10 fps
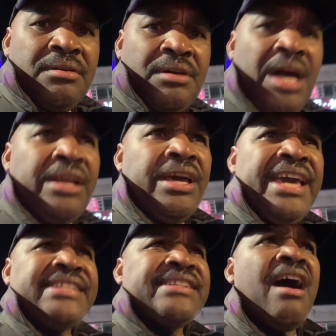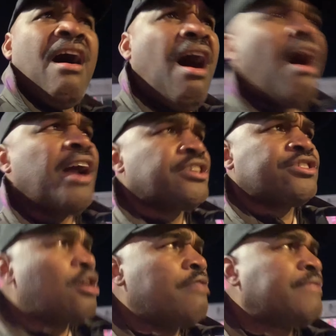It's not hard to
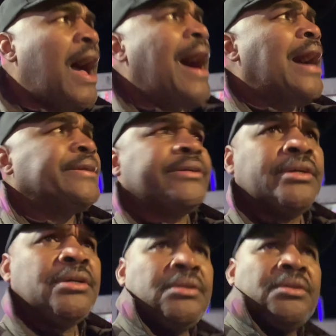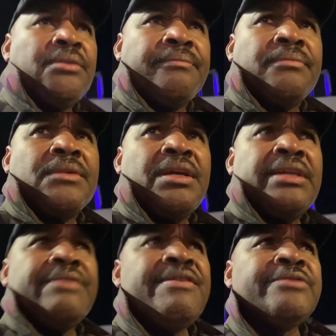serve God.
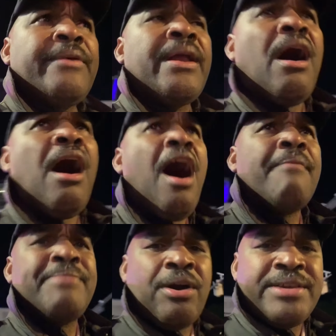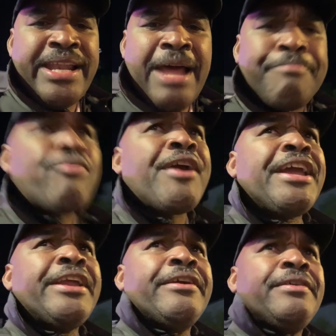The reason why it's hard because you're not
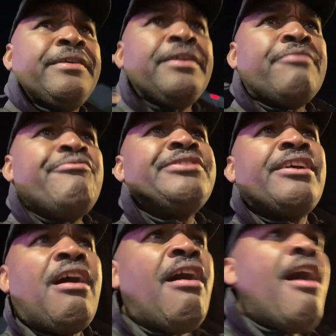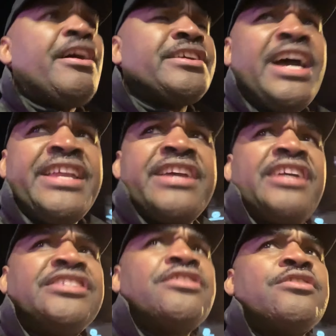praying. The reason it's hard, you're
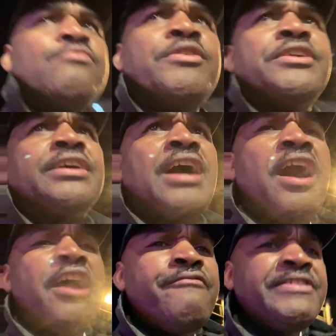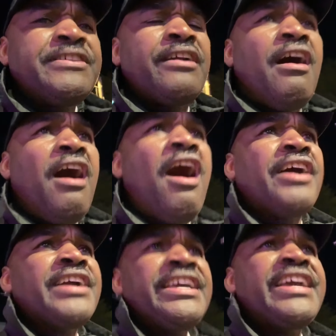not studying the word of God. The reason it's
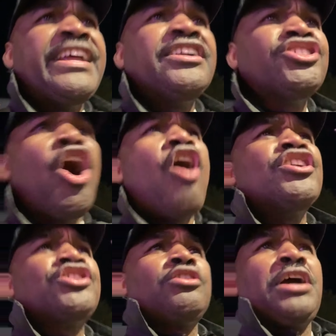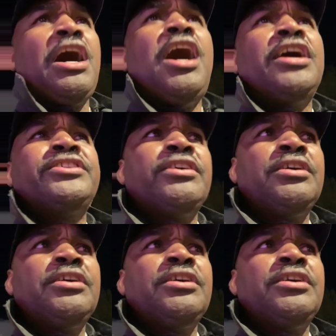hard, you're not talking to God.